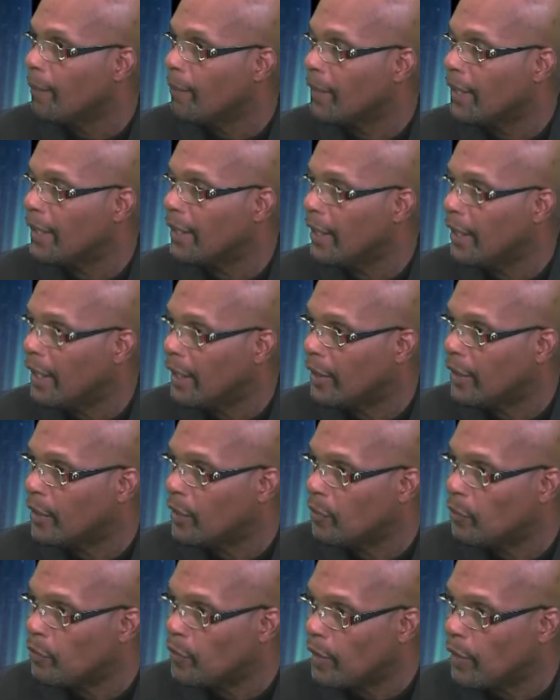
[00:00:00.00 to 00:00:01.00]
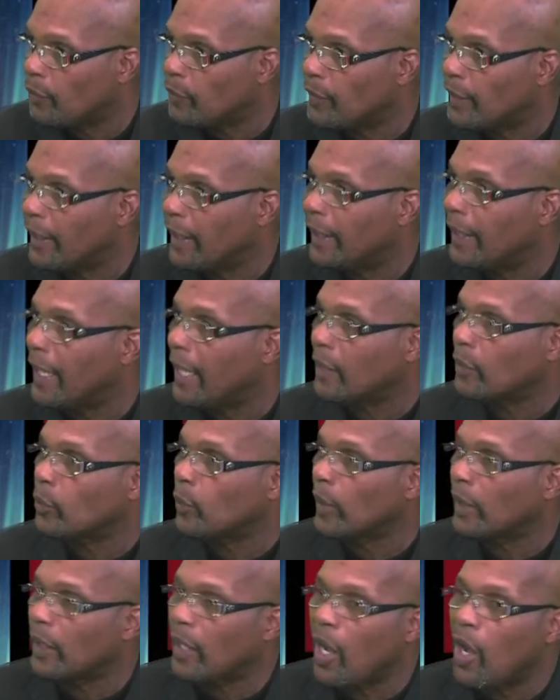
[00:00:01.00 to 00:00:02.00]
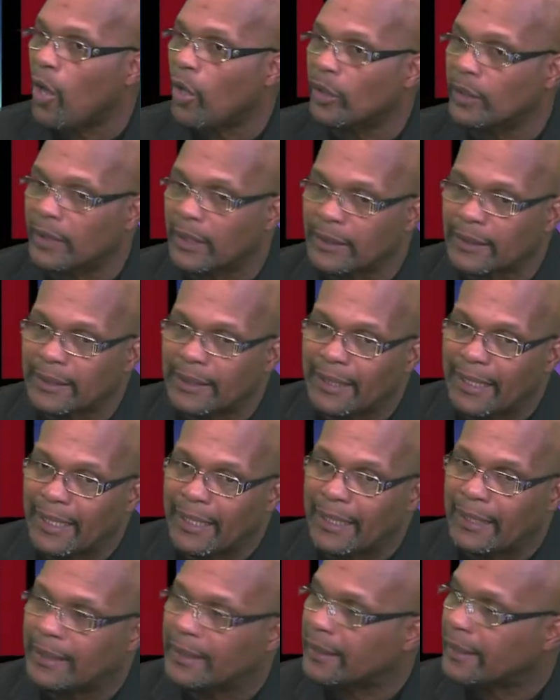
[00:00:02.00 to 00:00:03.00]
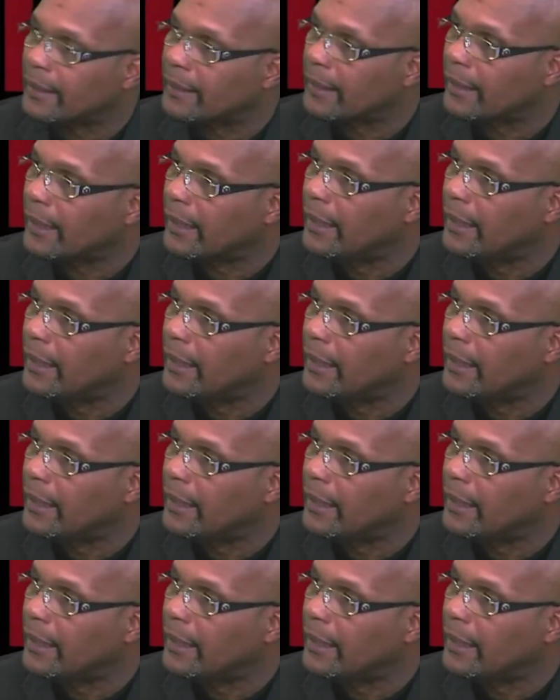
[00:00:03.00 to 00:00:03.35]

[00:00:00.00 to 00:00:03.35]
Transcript: and the 150, and that's what caused us to get into the